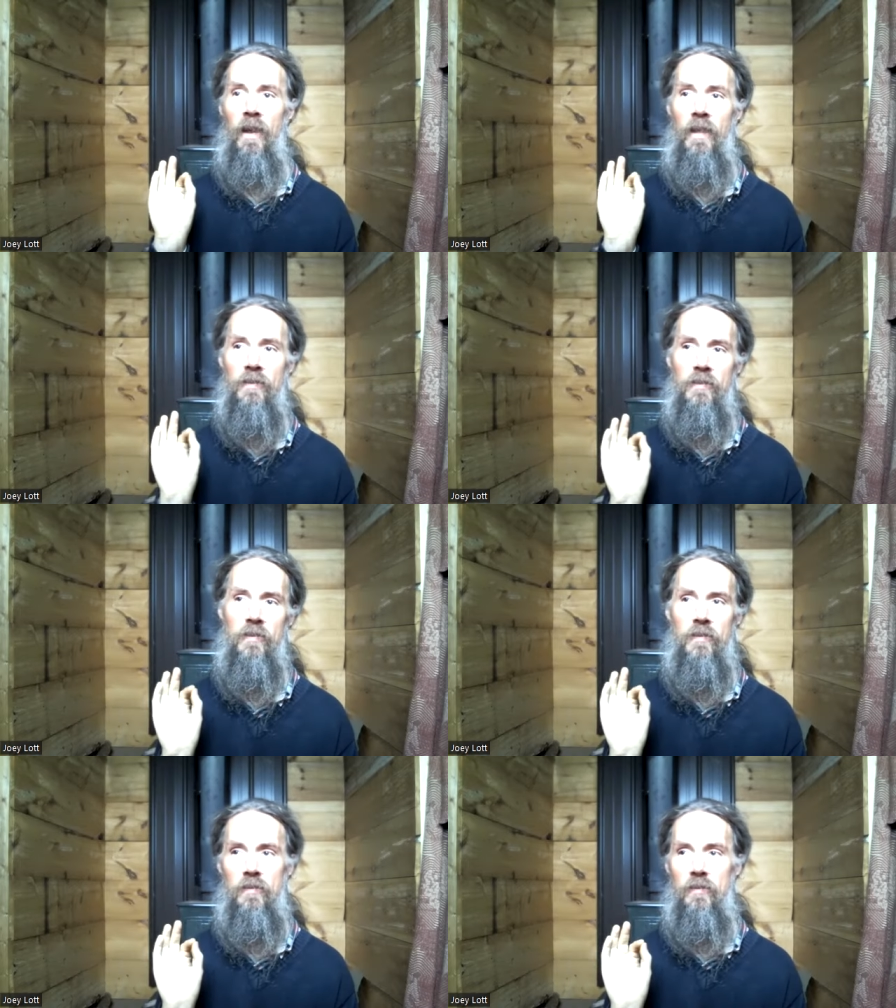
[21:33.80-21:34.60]

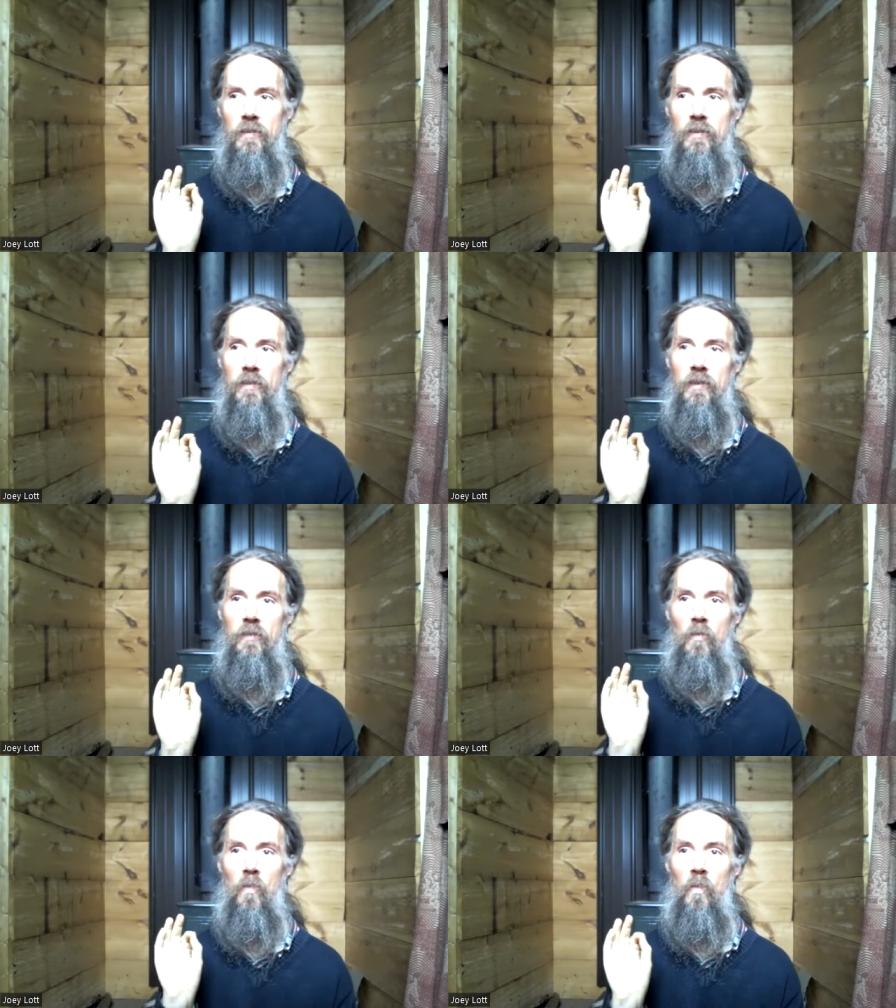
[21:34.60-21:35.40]
And
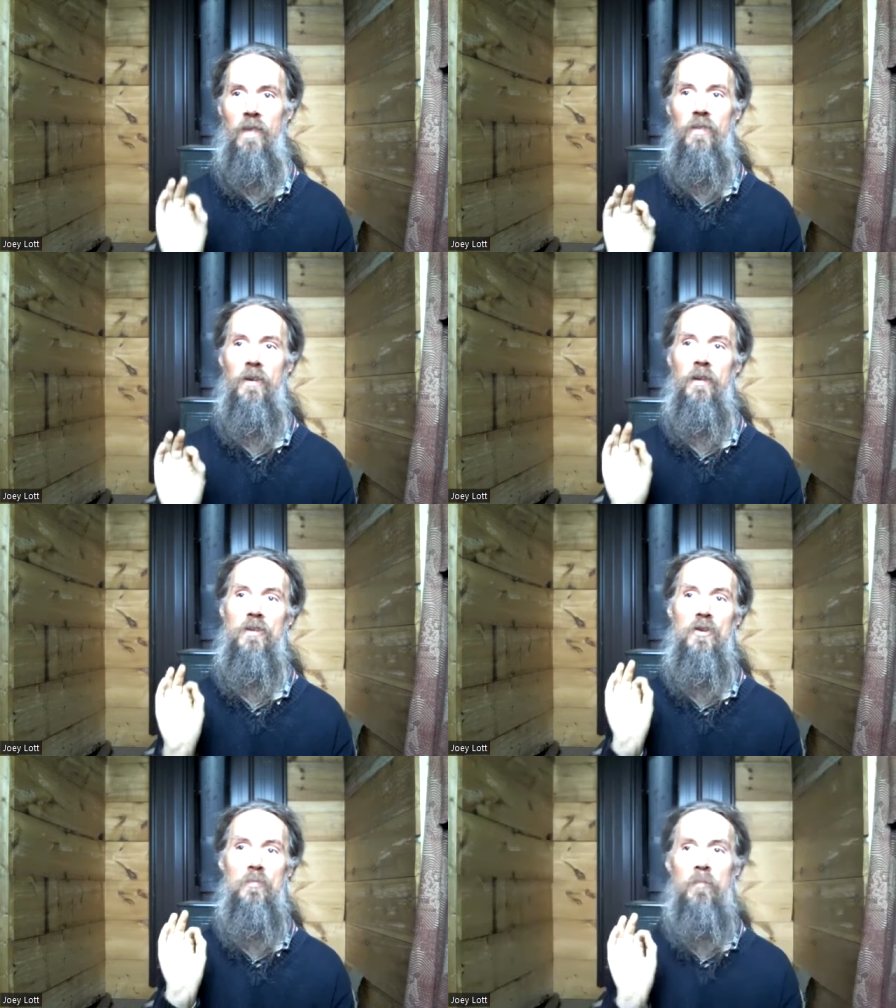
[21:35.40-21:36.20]
whether
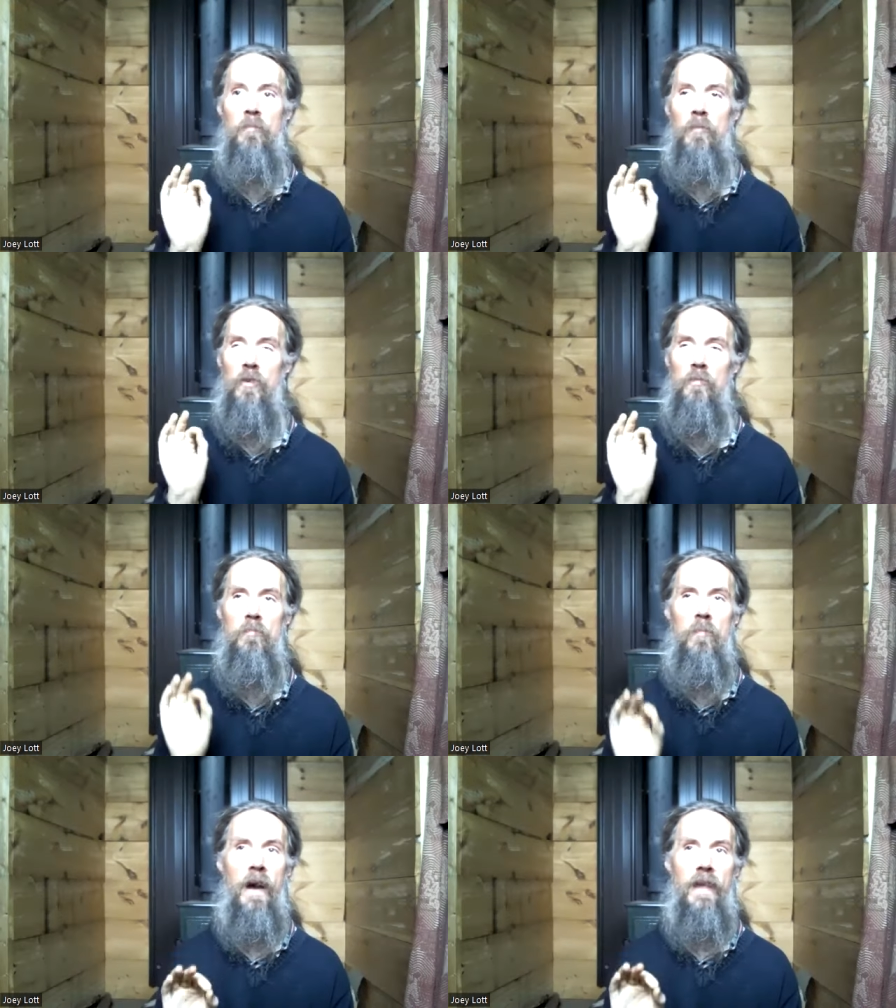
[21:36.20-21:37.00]
and you you
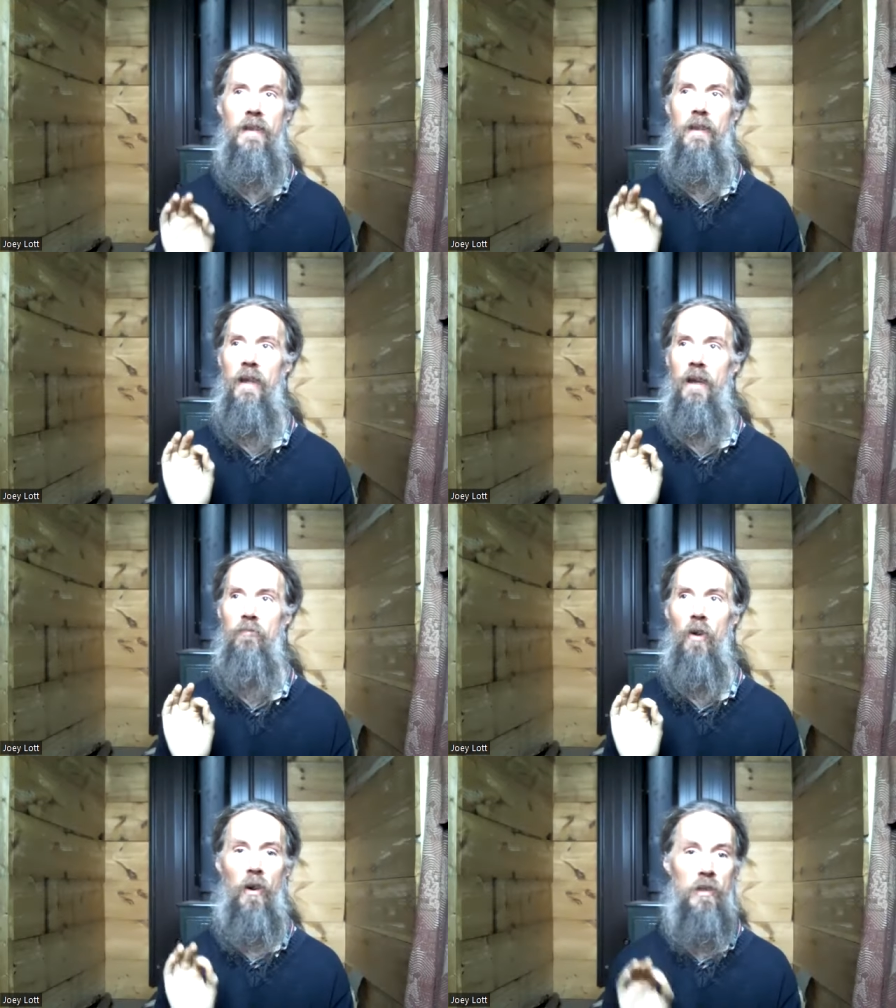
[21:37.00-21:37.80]
might
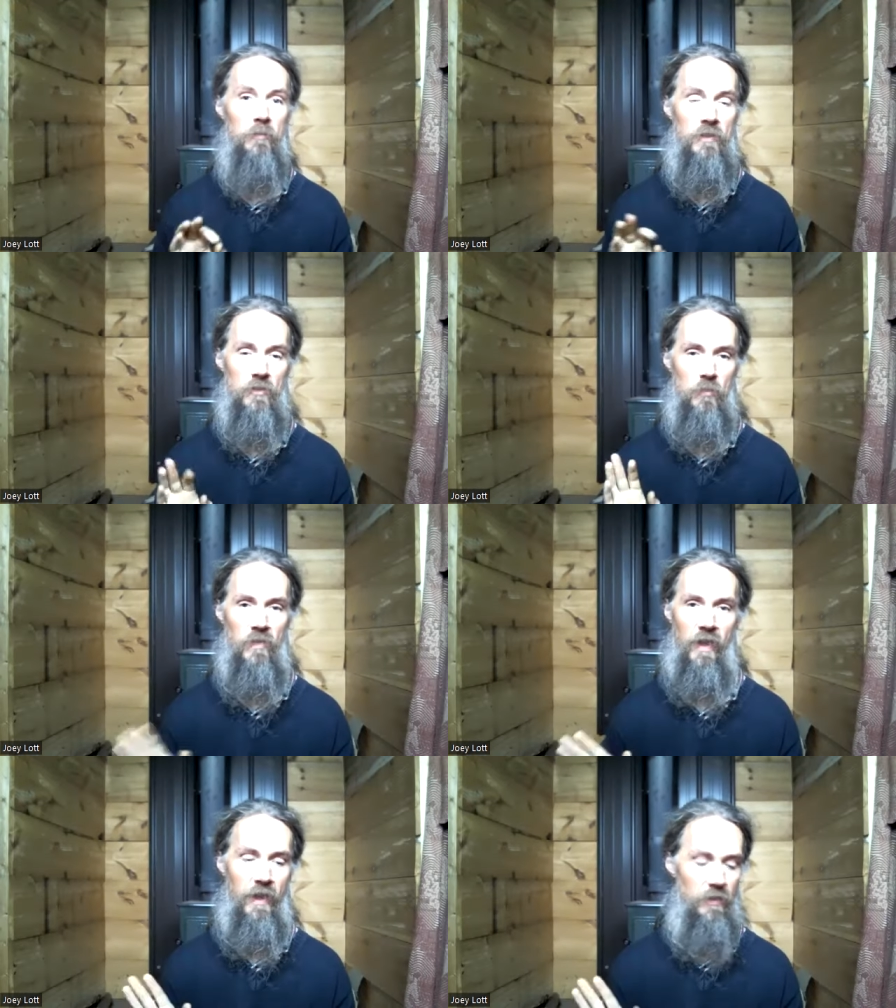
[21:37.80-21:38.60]
have arguments
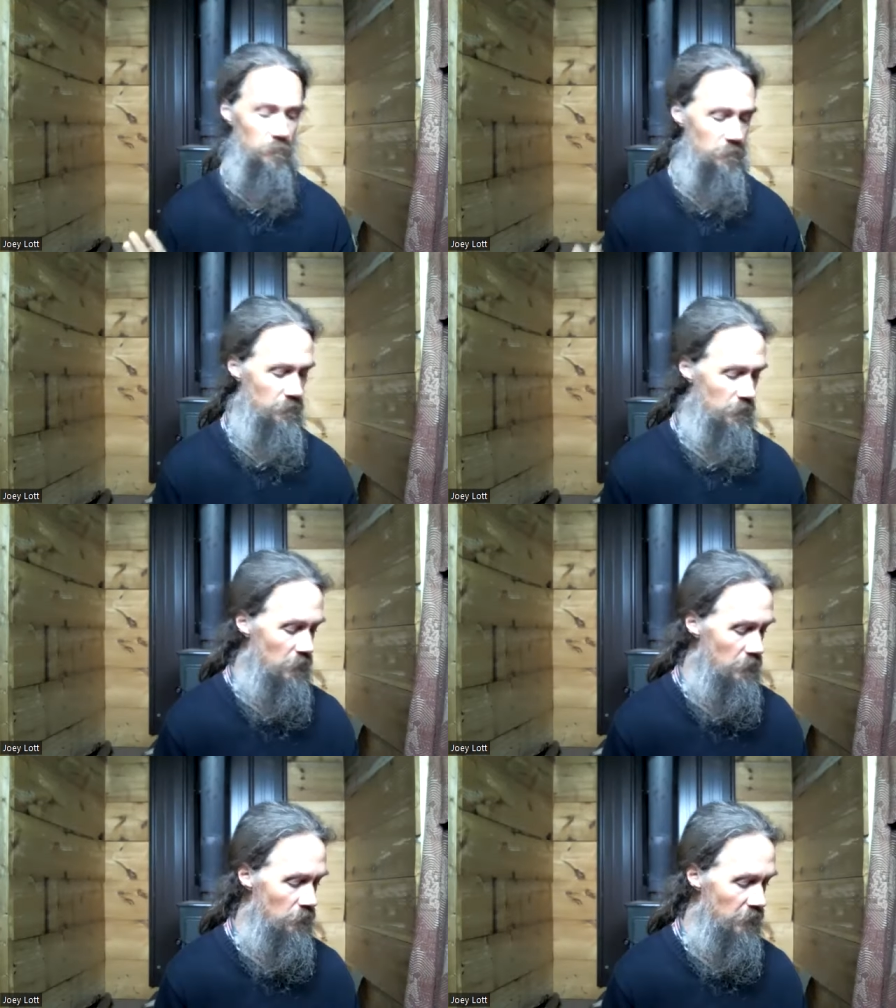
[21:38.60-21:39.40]
with that,
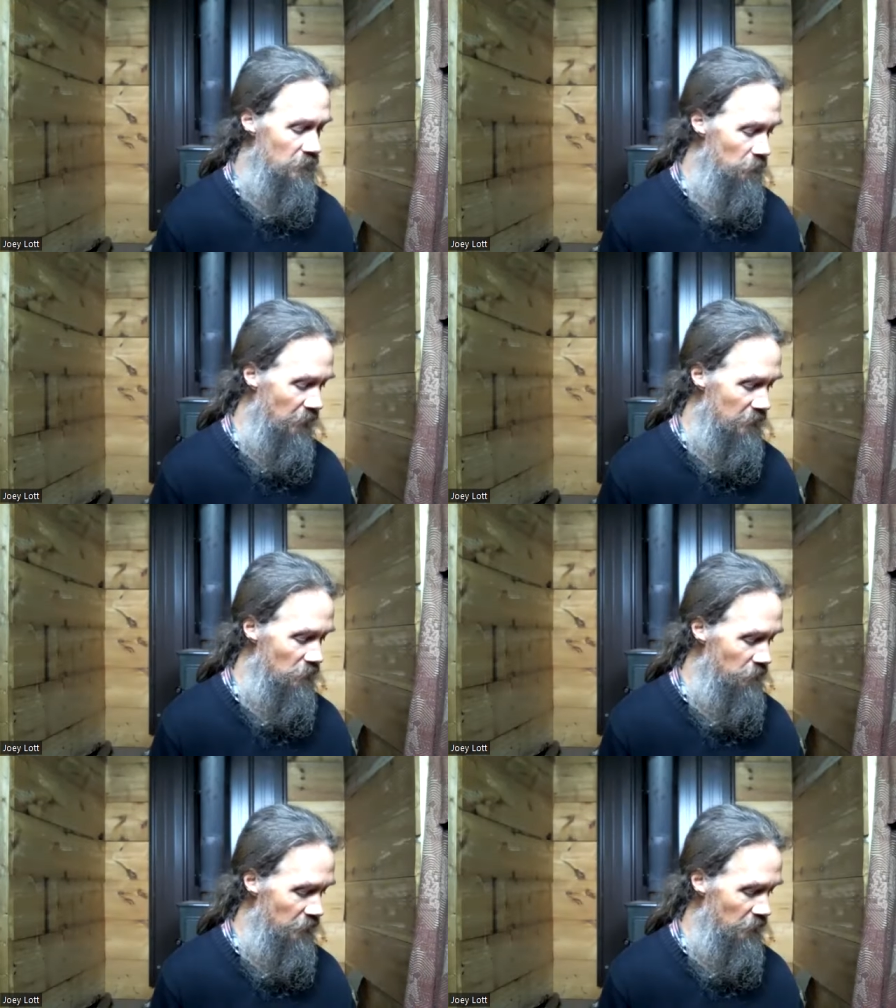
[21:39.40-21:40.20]
you know, that's a
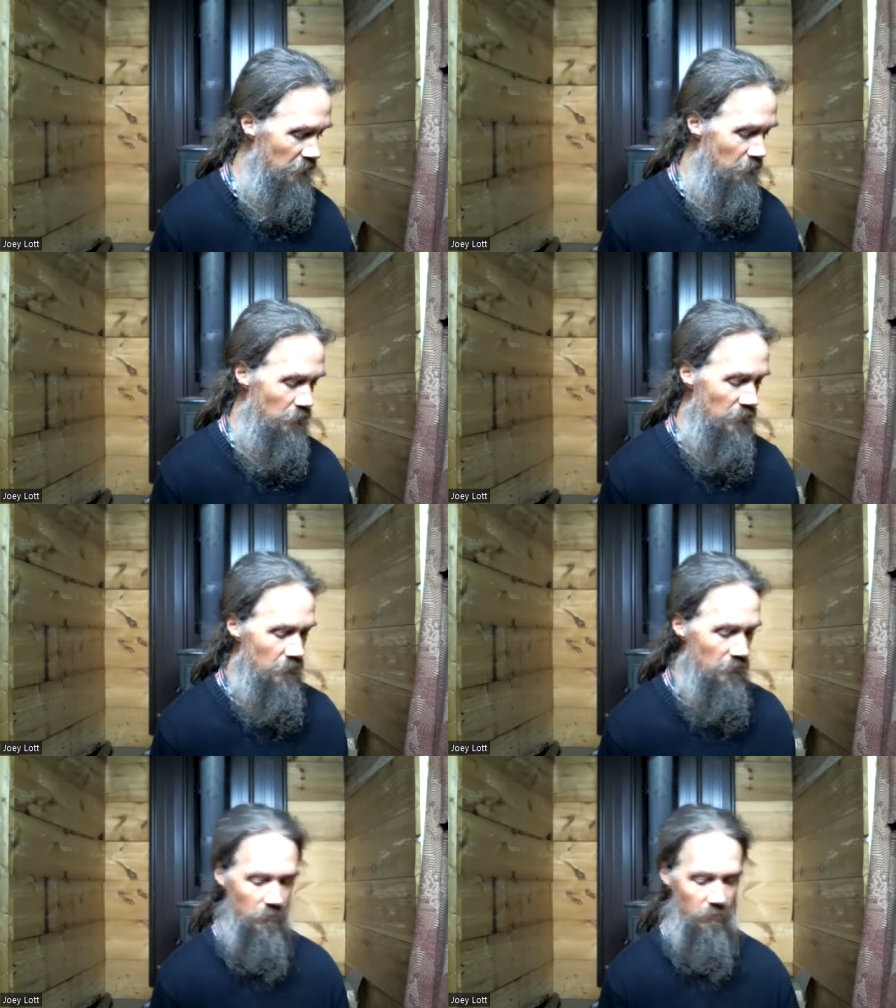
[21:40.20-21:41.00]
possibility, but
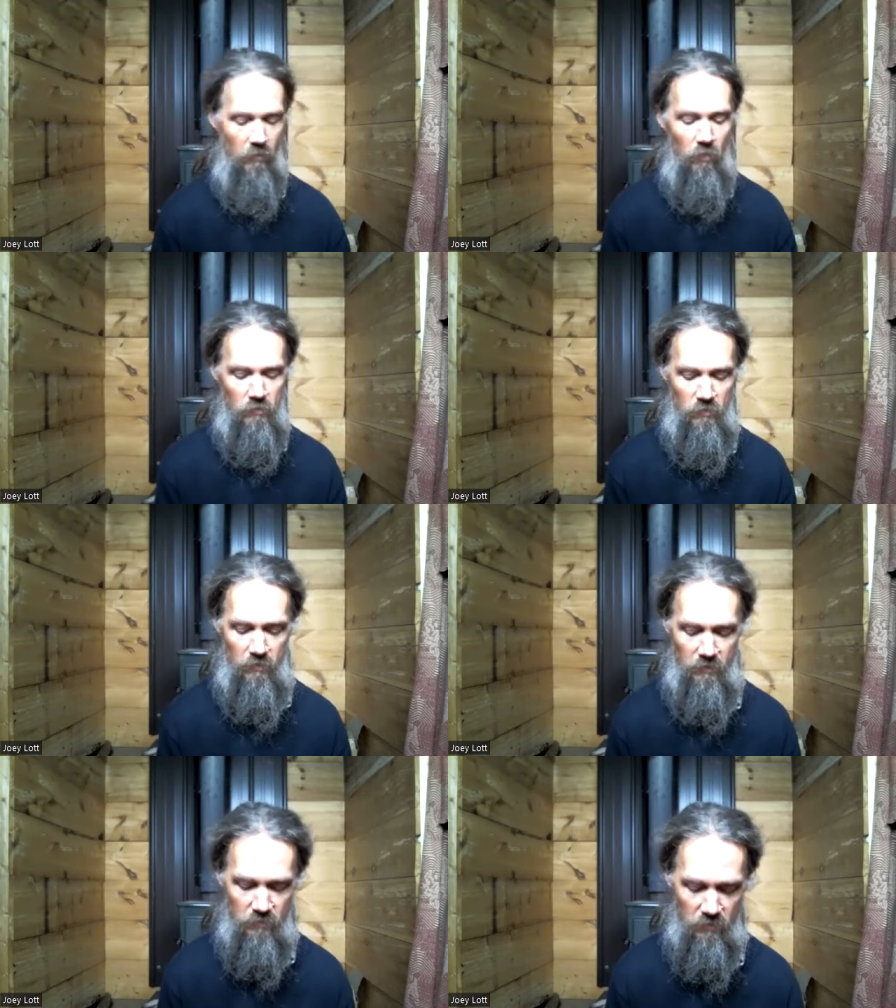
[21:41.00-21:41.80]
also
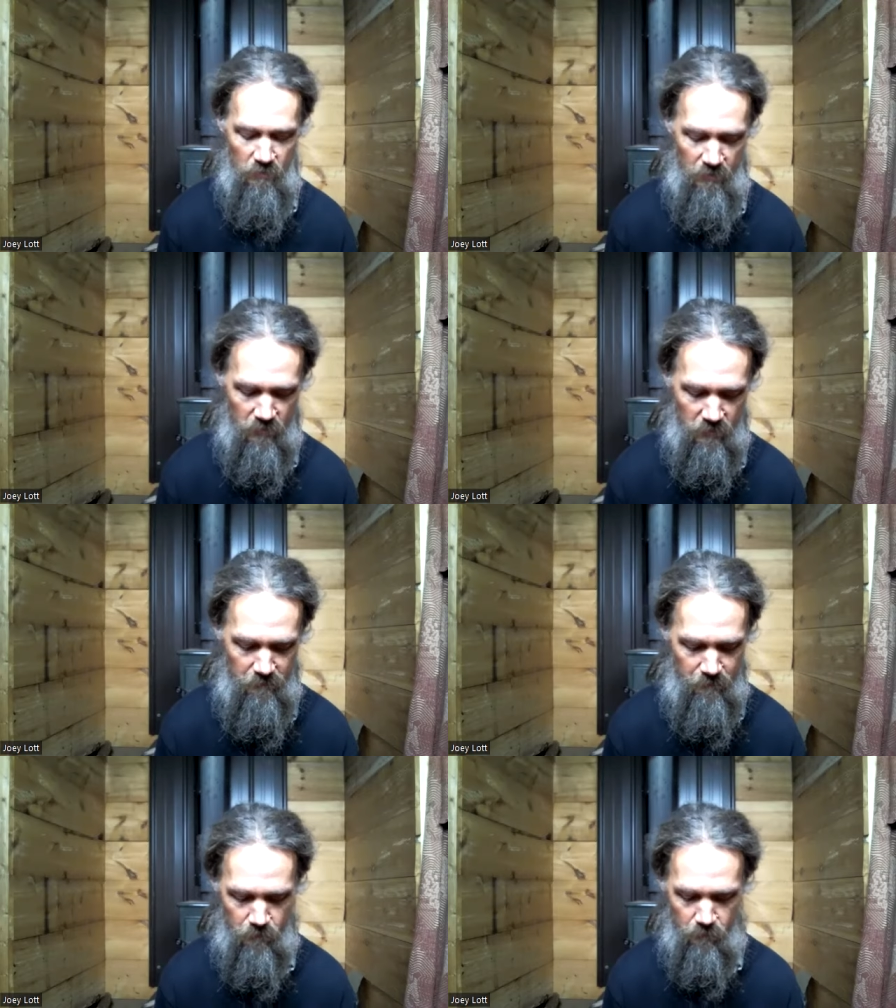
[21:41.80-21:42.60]
consider this.